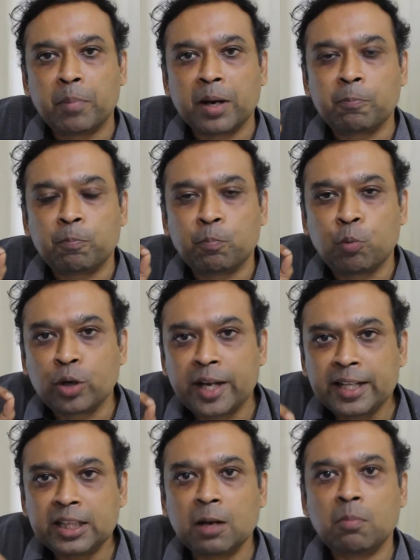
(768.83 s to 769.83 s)
But
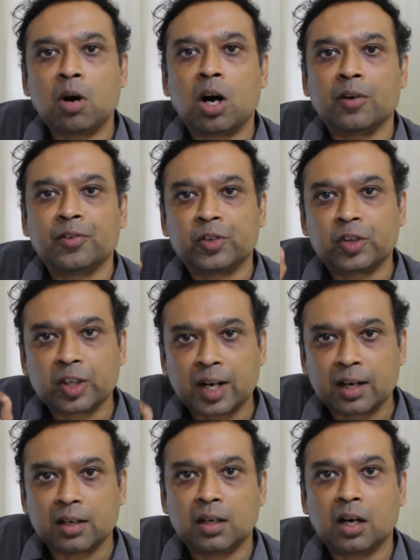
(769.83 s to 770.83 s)
putting them on
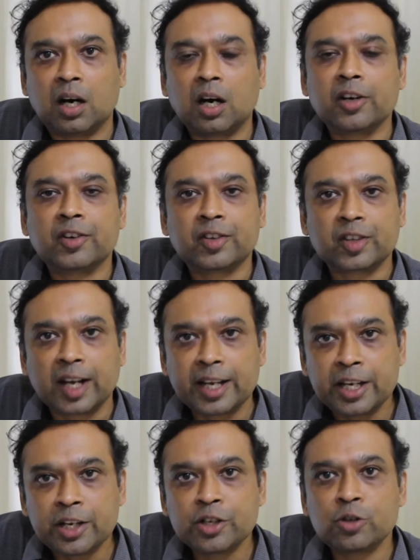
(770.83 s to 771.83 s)
drug or
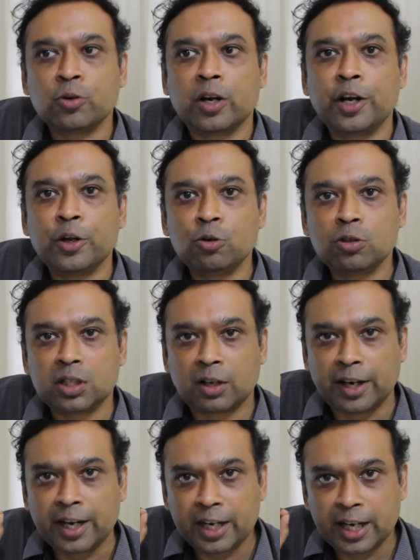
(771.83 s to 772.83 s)
trying to reduce
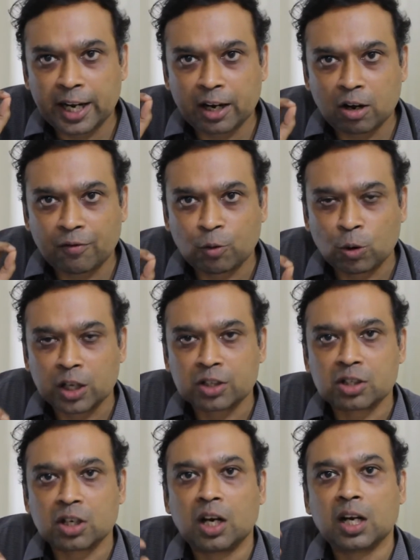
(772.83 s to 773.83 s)
their intake of
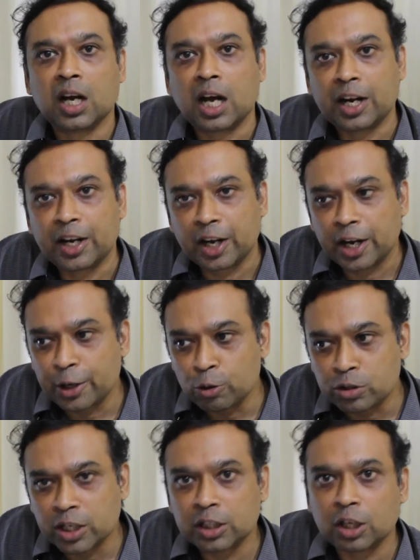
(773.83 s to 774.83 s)
cholesterol and
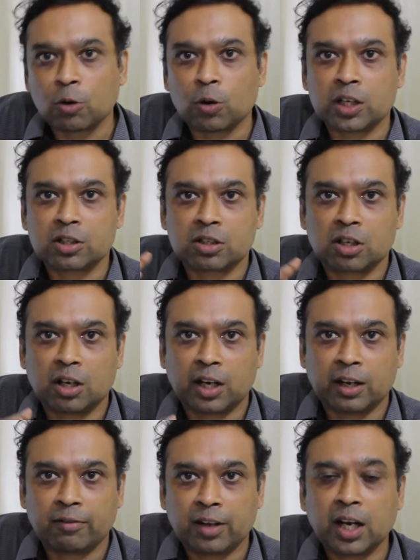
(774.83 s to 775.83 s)
reducing the cholesterol
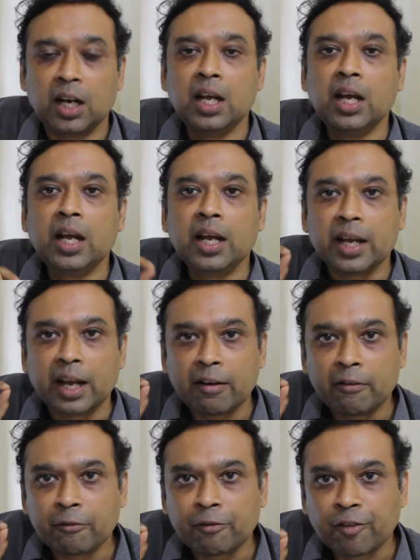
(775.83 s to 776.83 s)
level,
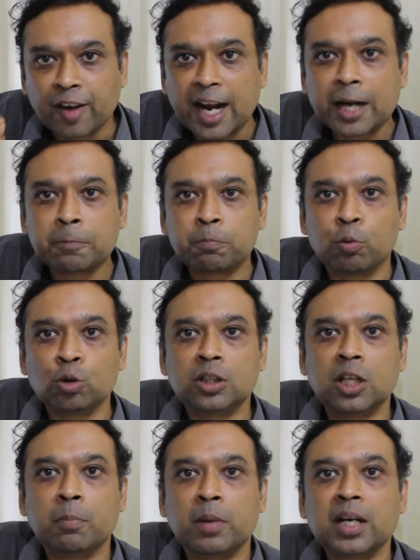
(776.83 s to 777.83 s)
in fact, put
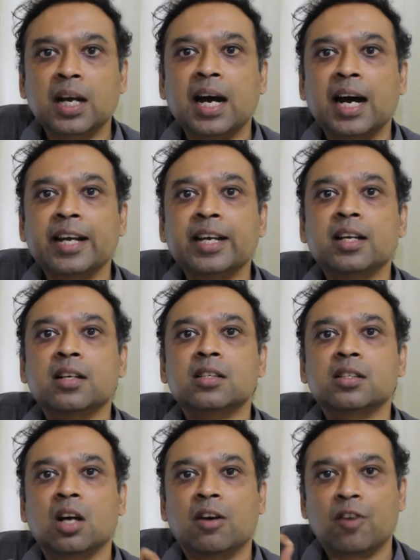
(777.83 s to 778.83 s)
them at higher
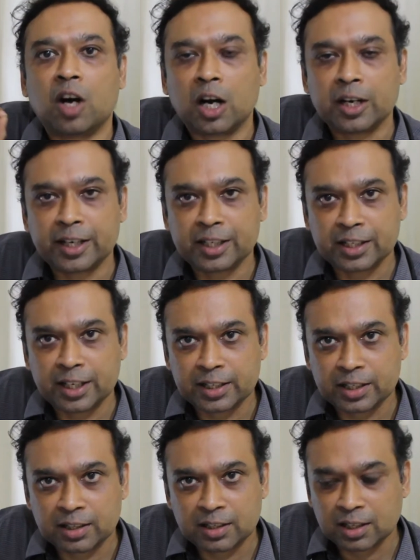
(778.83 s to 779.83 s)
risk of heart
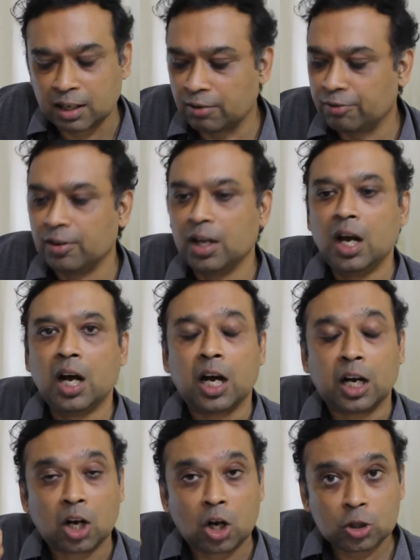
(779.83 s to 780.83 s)
disease itself
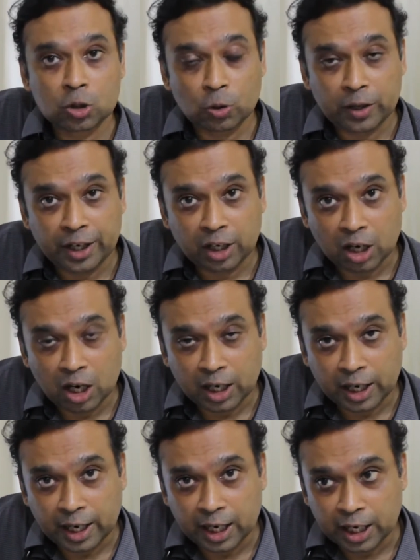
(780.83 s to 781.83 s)
and also
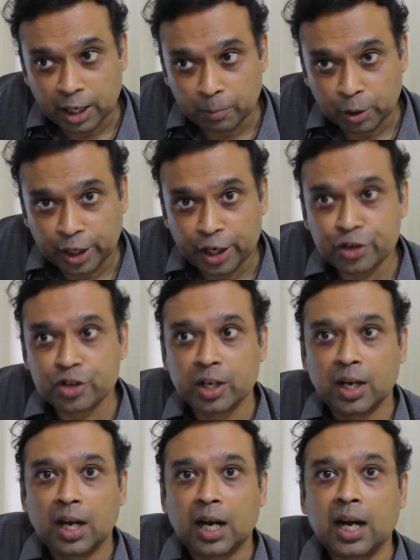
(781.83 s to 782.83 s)
intracranial
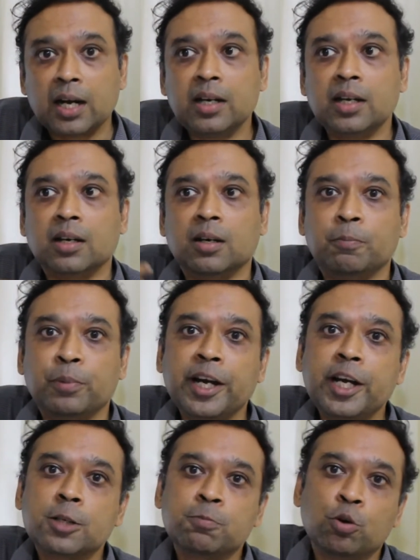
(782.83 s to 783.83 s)
hemorrhage and
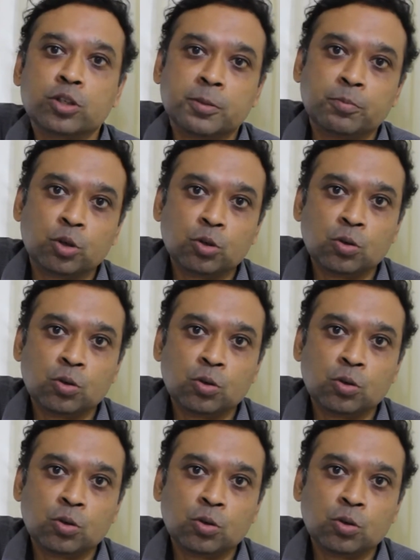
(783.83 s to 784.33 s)
predispose them